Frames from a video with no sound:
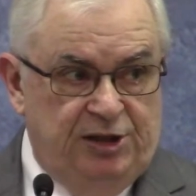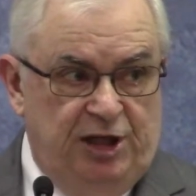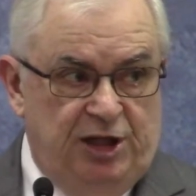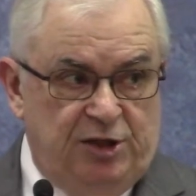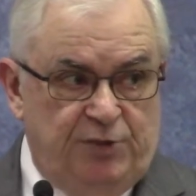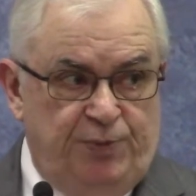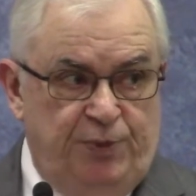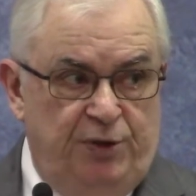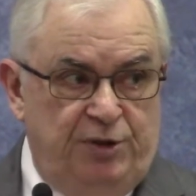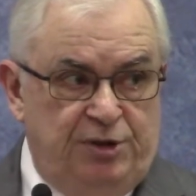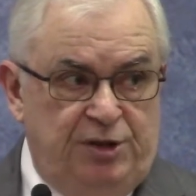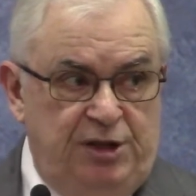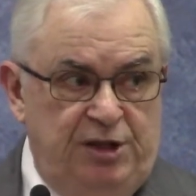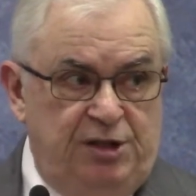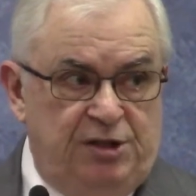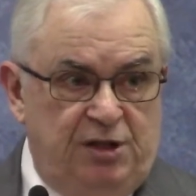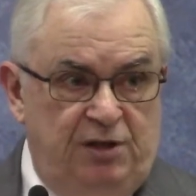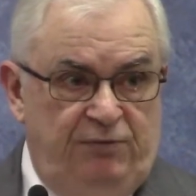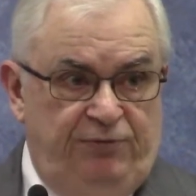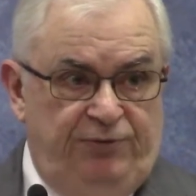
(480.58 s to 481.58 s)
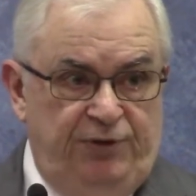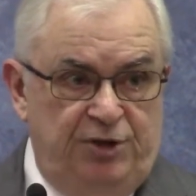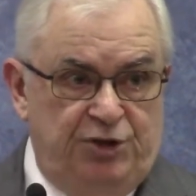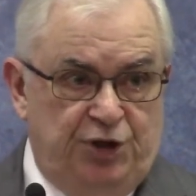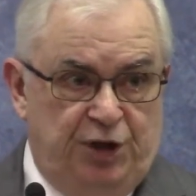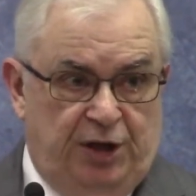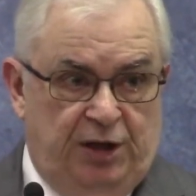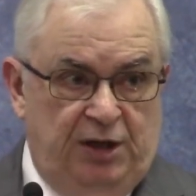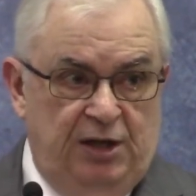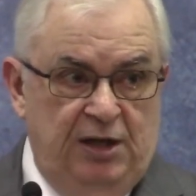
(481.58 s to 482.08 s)
expertise in
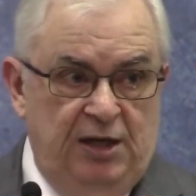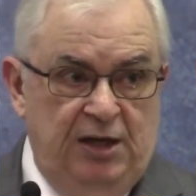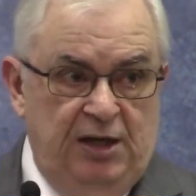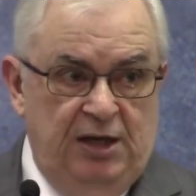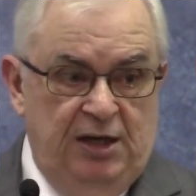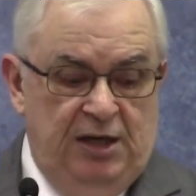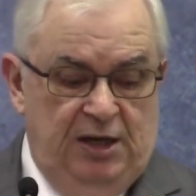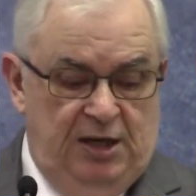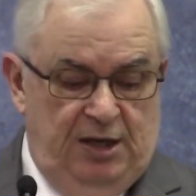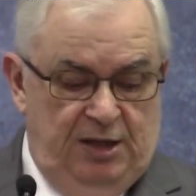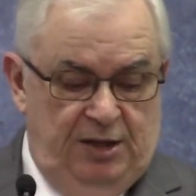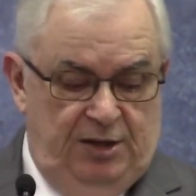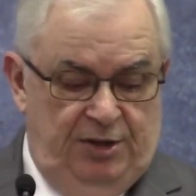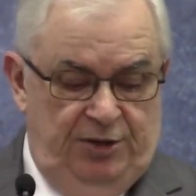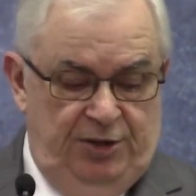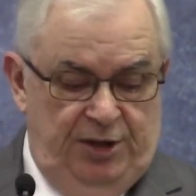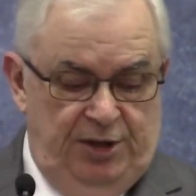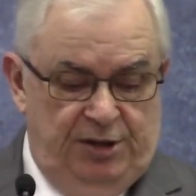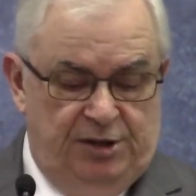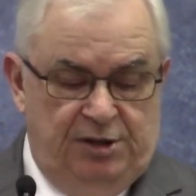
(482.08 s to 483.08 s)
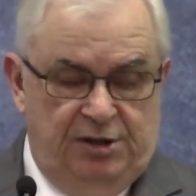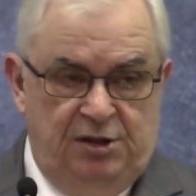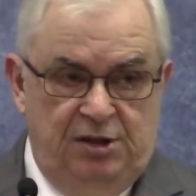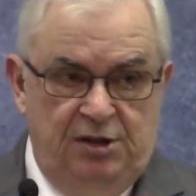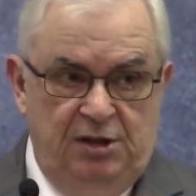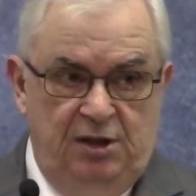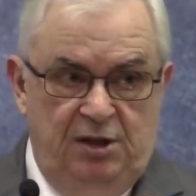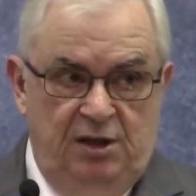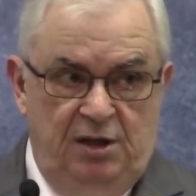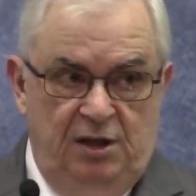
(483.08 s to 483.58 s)
fishing, this
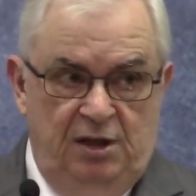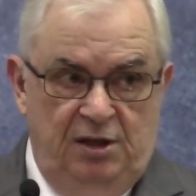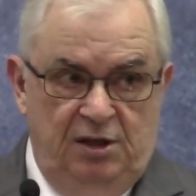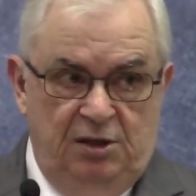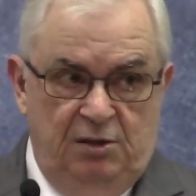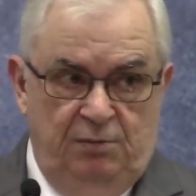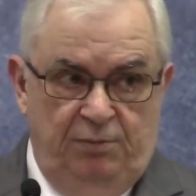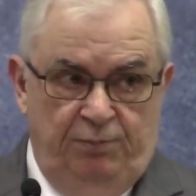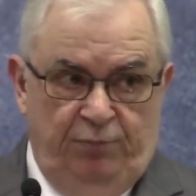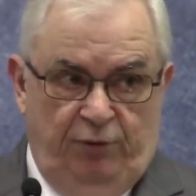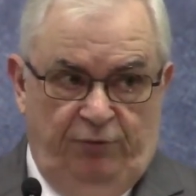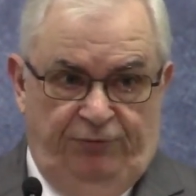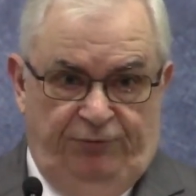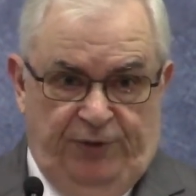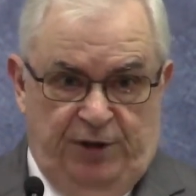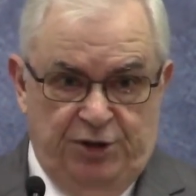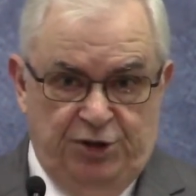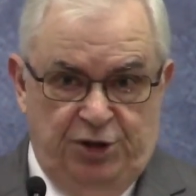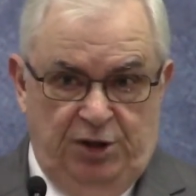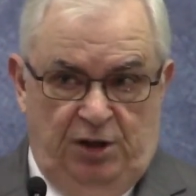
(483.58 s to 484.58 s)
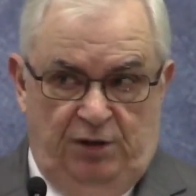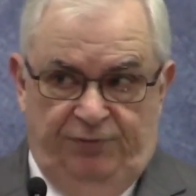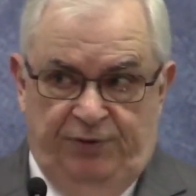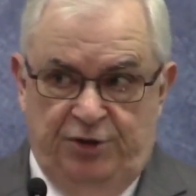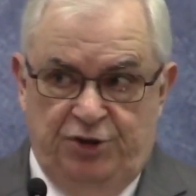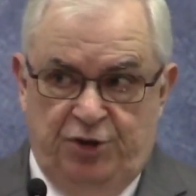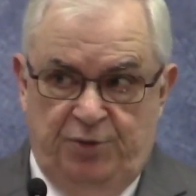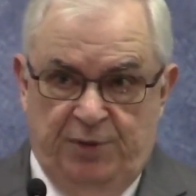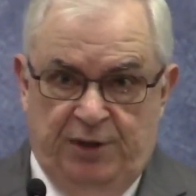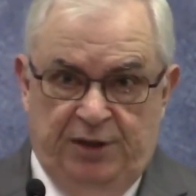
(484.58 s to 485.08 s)
professional
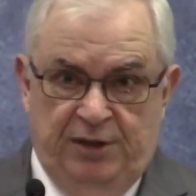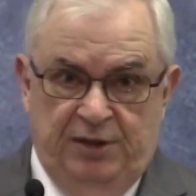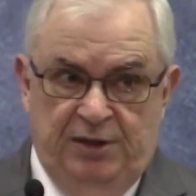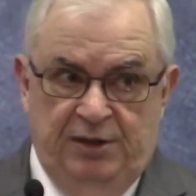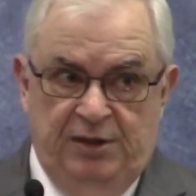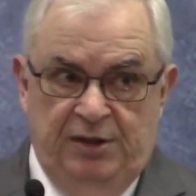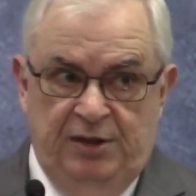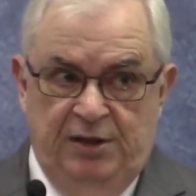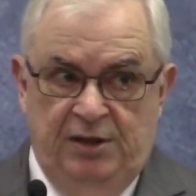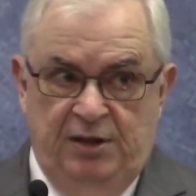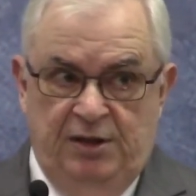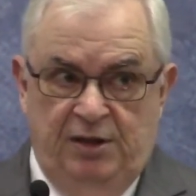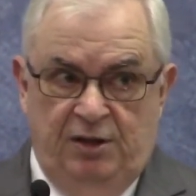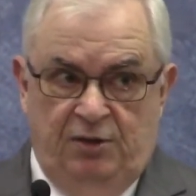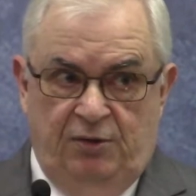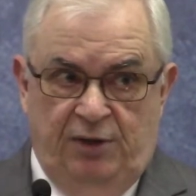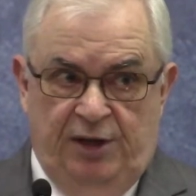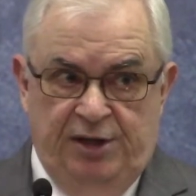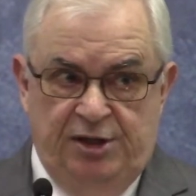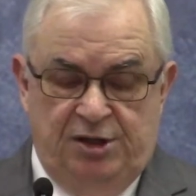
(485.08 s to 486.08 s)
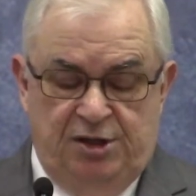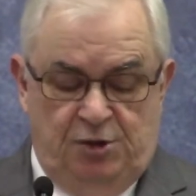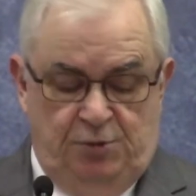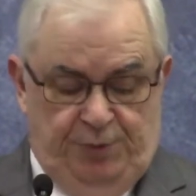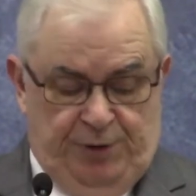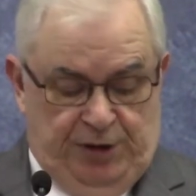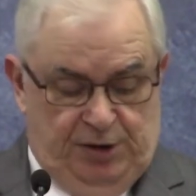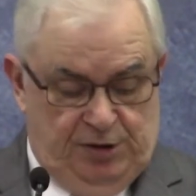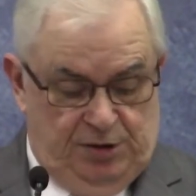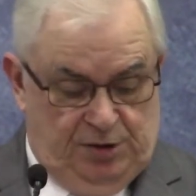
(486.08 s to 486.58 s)
fisherman Christ
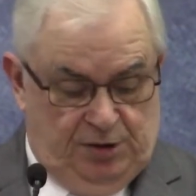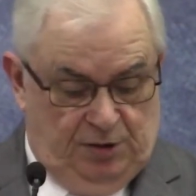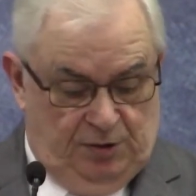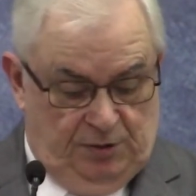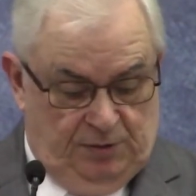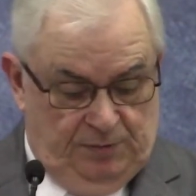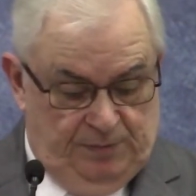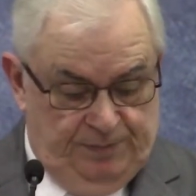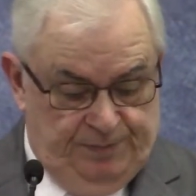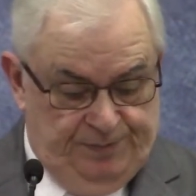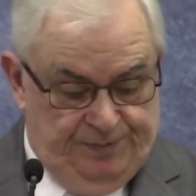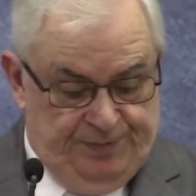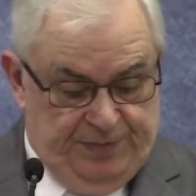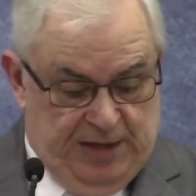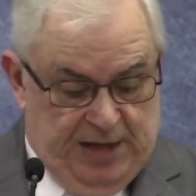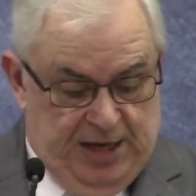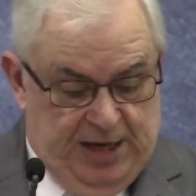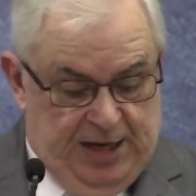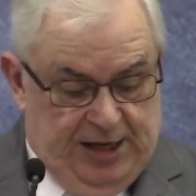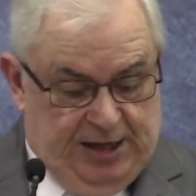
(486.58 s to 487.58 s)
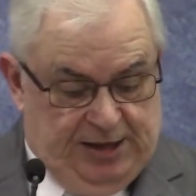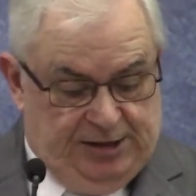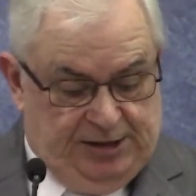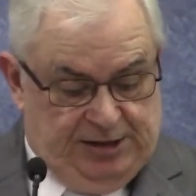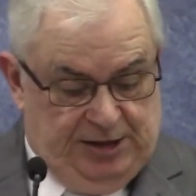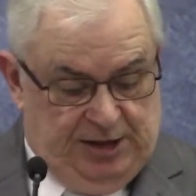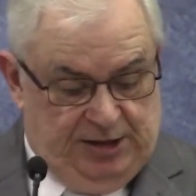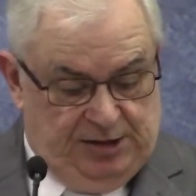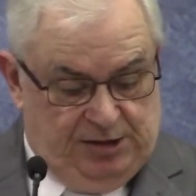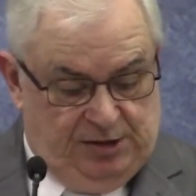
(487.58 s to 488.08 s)
speaks to. He
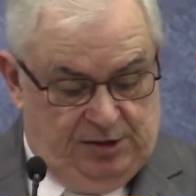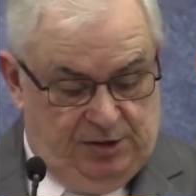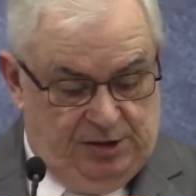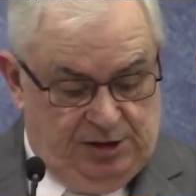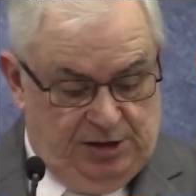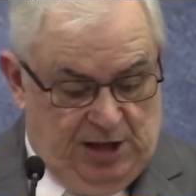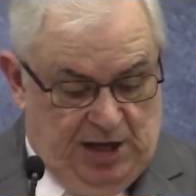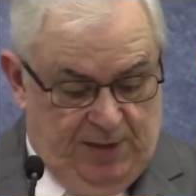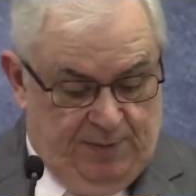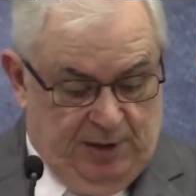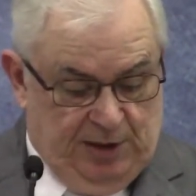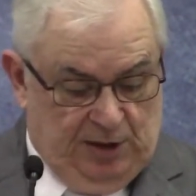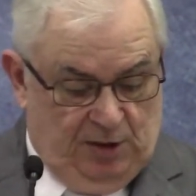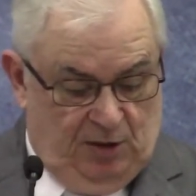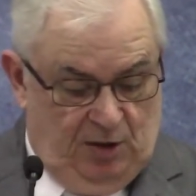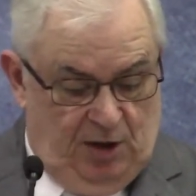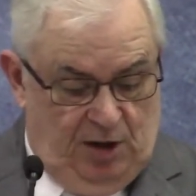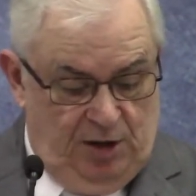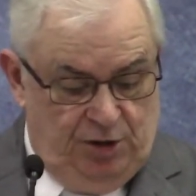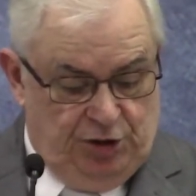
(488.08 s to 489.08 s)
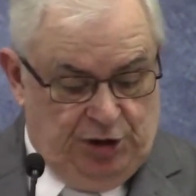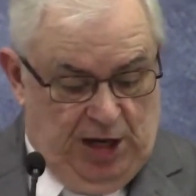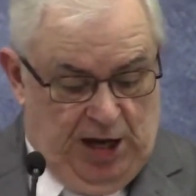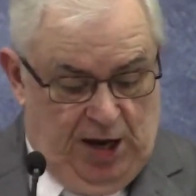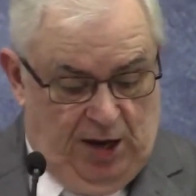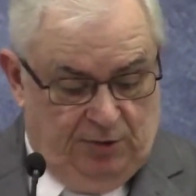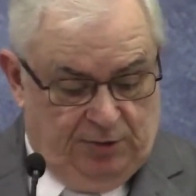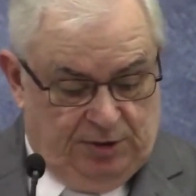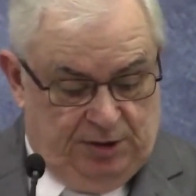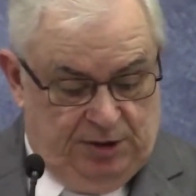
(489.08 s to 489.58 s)
says to Simon, launch
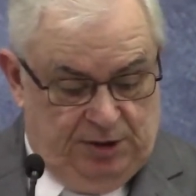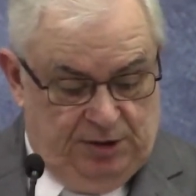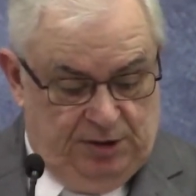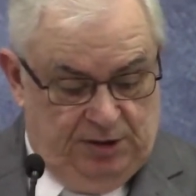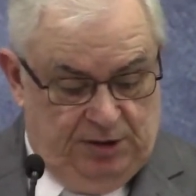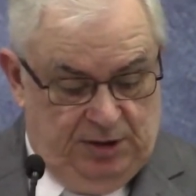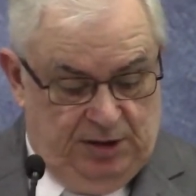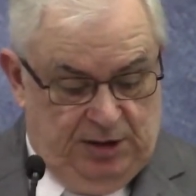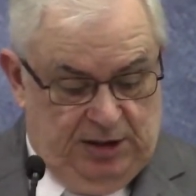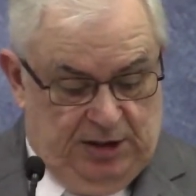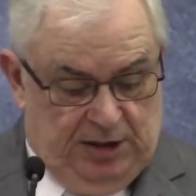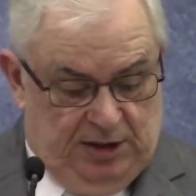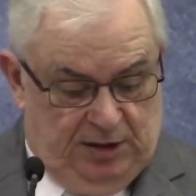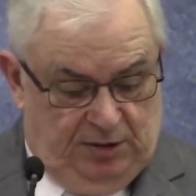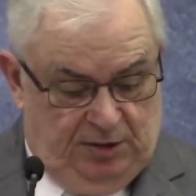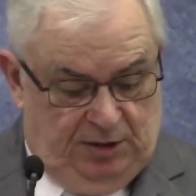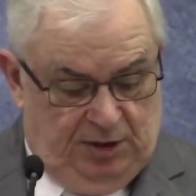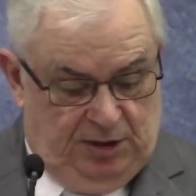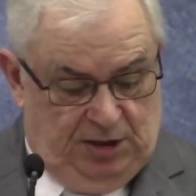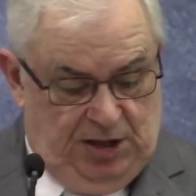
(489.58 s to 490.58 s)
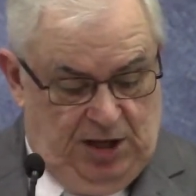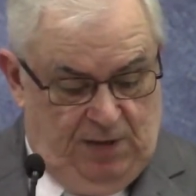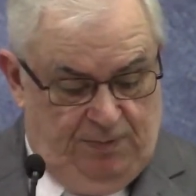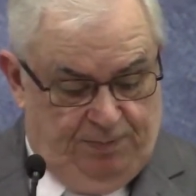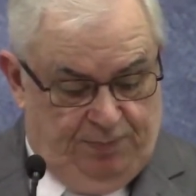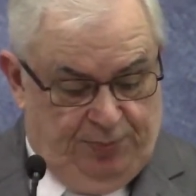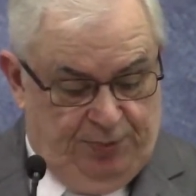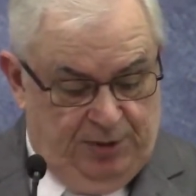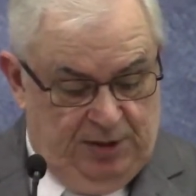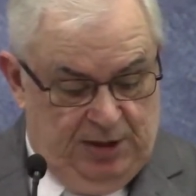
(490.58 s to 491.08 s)
out into the
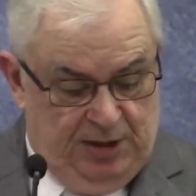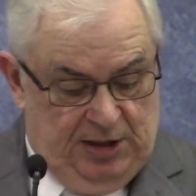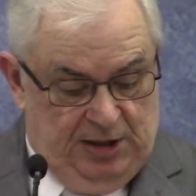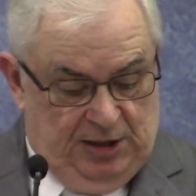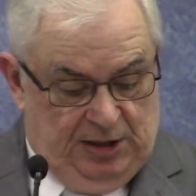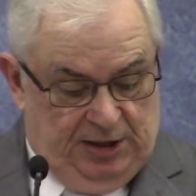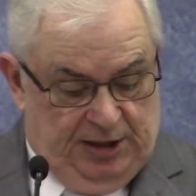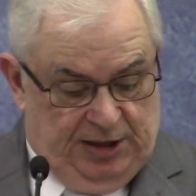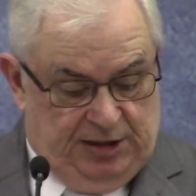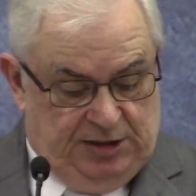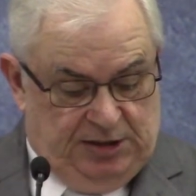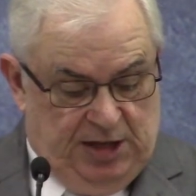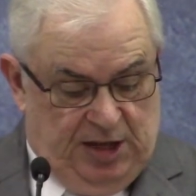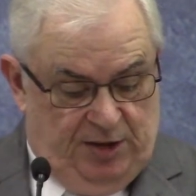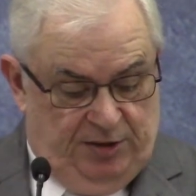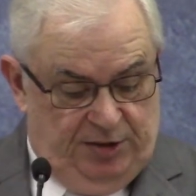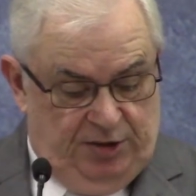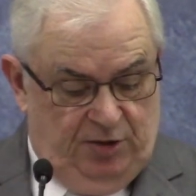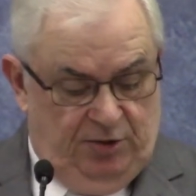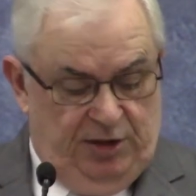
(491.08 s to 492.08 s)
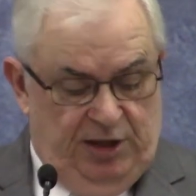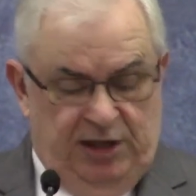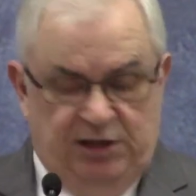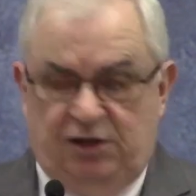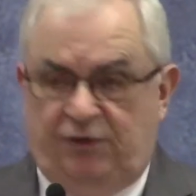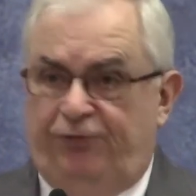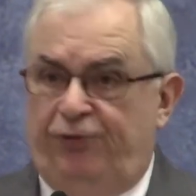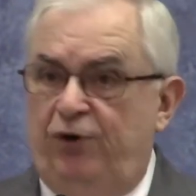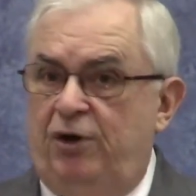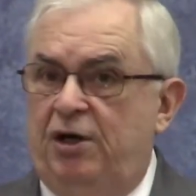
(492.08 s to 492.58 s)
deep. Let down your nets
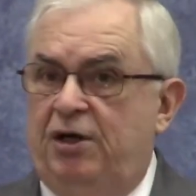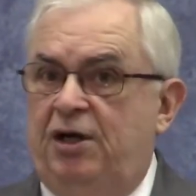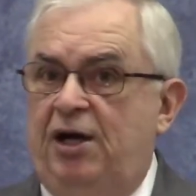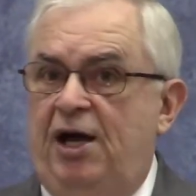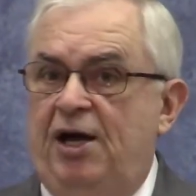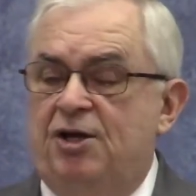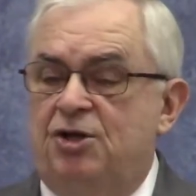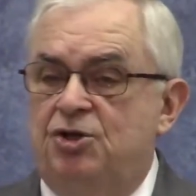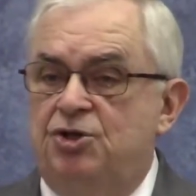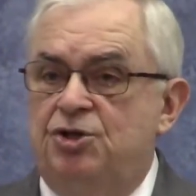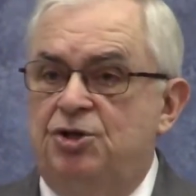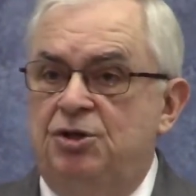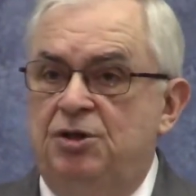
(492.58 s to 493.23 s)
for a catch.